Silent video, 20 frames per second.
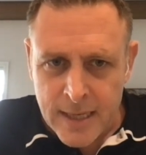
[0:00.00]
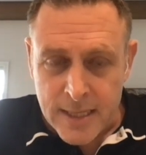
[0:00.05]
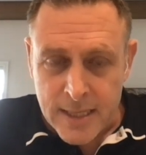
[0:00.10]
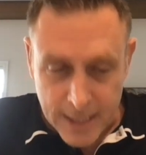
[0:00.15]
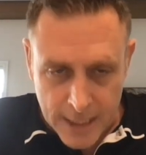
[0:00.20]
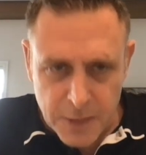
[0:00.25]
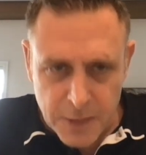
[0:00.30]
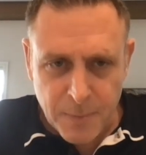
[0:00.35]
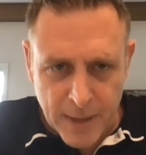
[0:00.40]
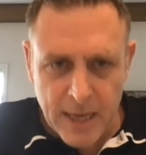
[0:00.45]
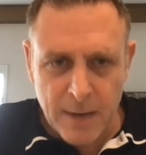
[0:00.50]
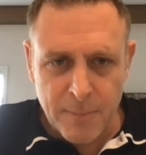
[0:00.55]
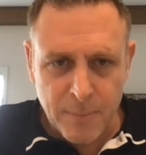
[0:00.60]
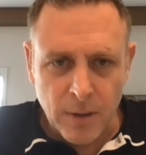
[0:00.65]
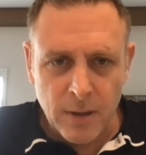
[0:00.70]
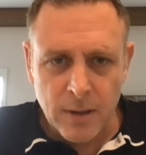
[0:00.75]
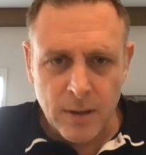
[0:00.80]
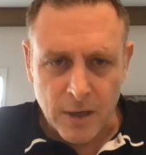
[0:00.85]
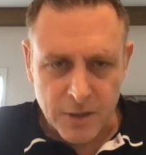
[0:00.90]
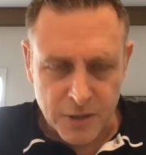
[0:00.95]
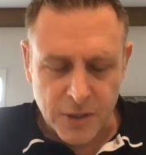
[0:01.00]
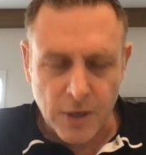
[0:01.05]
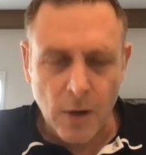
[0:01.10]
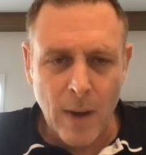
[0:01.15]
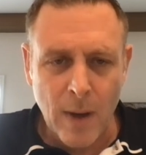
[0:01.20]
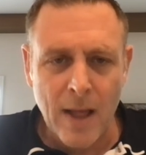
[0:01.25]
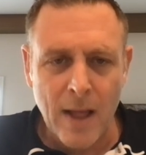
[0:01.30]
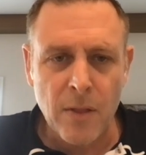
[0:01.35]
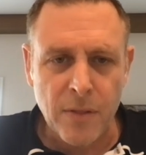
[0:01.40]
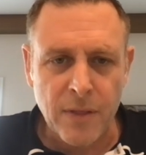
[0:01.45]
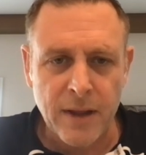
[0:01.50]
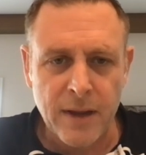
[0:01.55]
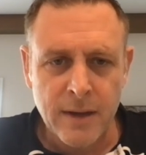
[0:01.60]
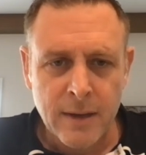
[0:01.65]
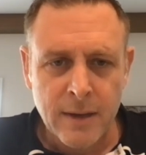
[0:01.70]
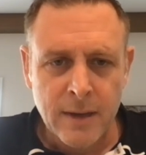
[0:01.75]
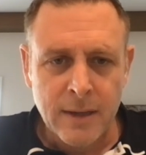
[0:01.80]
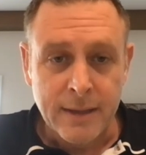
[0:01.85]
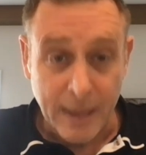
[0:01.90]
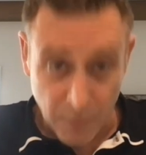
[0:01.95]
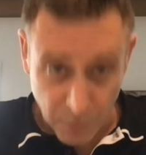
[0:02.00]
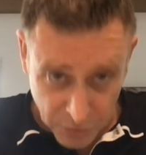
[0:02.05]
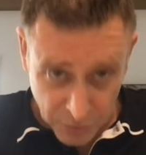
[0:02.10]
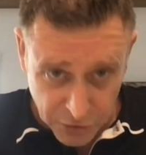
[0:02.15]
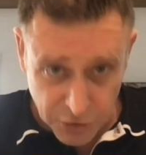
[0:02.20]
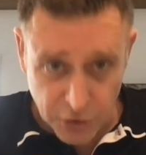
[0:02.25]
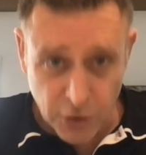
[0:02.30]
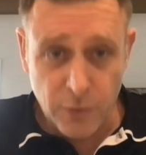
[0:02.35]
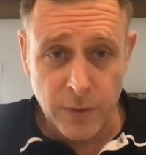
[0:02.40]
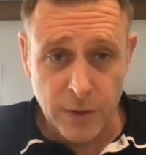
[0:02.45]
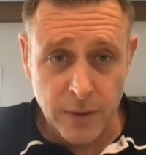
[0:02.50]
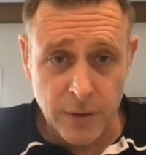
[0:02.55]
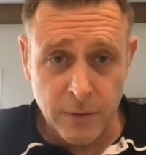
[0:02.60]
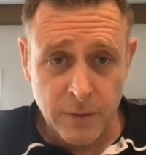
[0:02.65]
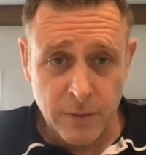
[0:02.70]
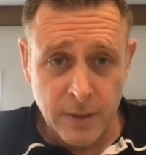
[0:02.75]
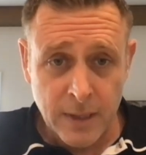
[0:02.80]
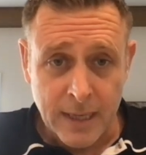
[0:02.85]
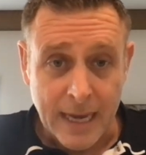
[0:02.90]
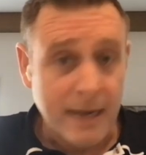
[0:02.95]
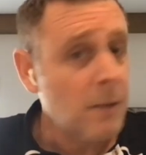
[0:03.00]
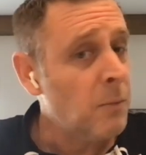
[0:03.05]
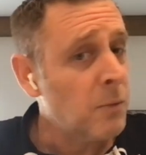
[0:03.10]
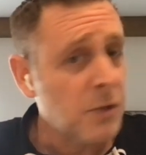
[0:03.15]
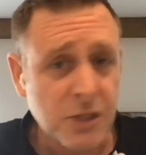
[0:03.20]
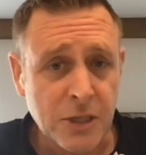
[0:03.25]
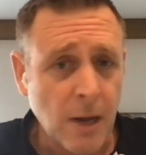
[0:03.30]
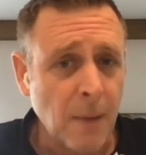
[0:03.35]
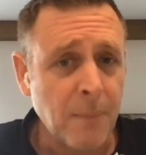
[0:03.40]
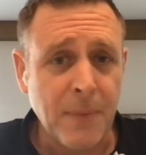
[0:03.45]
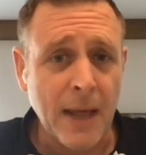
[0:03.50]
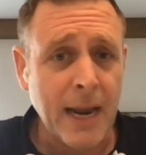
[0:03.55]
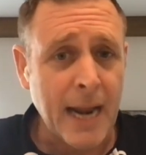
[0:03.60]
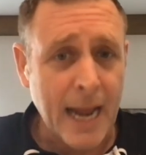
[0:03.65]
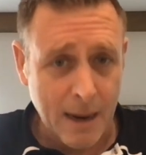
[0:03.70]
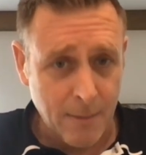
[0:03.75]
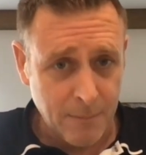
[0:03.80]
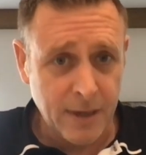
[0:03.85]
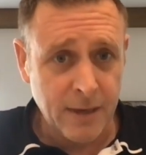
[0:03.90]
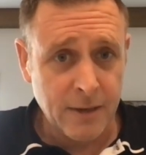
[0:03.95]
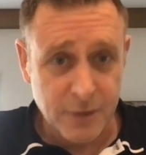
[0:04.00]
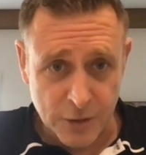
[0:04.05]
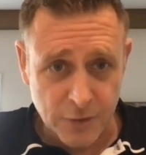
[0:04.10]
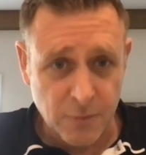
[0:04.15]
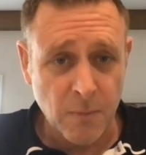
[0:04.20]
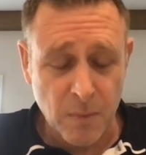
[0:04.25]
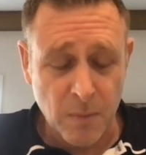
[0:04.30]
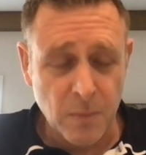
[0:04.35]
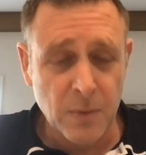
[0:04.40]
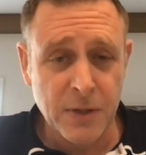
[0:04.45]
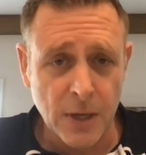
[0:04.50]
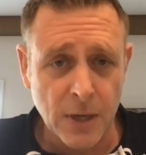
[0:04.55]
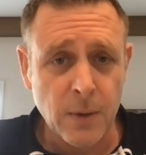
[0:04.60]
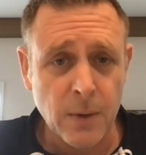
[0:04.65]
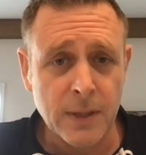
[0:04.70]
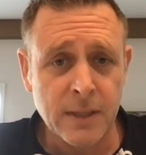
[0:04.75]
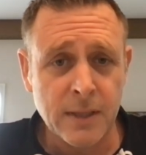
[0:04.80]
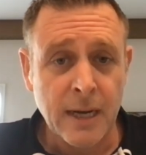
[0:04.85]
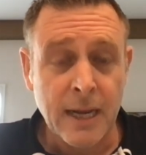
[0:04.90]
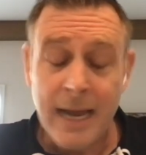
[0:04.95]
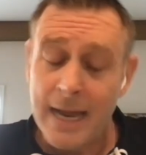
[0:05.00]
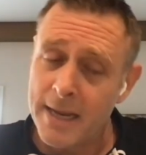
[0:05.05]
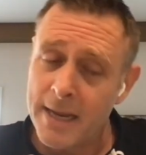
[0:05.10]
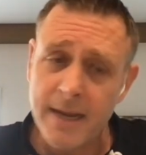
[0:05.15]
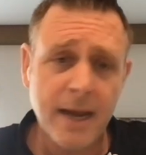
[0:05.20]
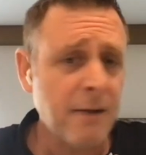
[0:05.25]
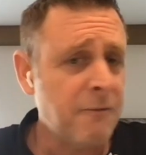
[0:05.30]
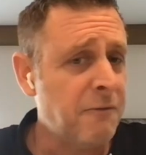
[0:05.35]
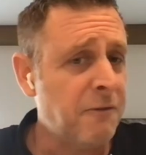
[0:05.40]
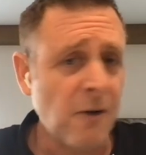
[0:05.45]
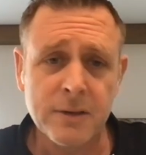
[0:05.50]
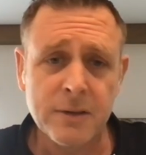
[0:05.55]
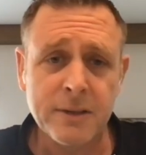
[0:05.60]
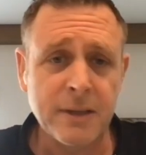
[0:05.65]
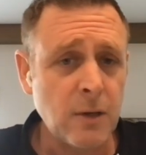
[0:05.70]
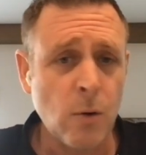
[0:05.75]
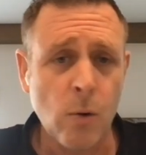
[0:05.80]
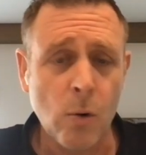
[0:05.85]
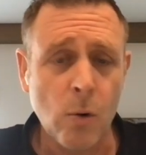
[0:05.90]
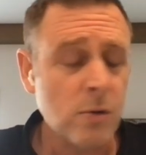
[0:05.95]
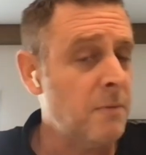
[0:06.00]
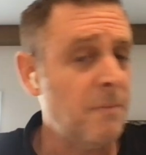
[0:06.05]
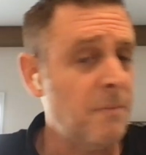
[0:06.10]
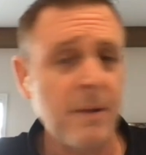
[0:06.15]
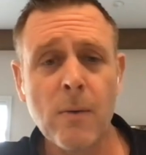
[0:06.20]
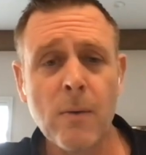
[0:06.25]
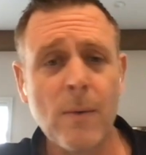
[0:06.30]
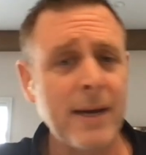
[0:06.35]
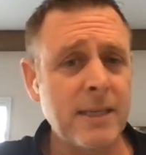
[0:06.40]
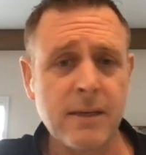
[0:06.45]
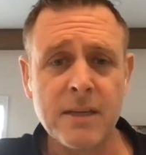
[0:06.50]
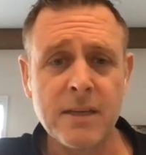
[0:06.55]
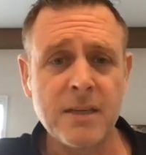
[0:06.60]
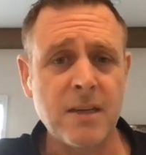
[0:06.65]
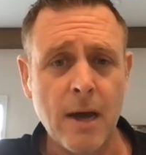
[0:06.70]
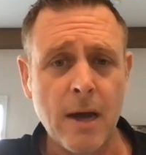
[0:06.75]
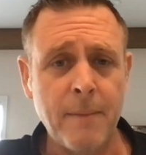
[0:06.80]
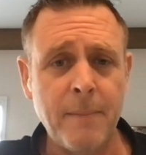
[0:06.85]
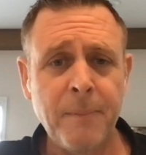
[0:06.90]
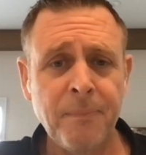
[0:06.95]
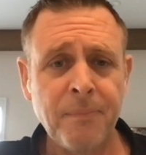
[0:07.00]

These people are so wealthy, they will sue you and they will stop that happening and someone will do it and you get fucked in court and be a waste of time.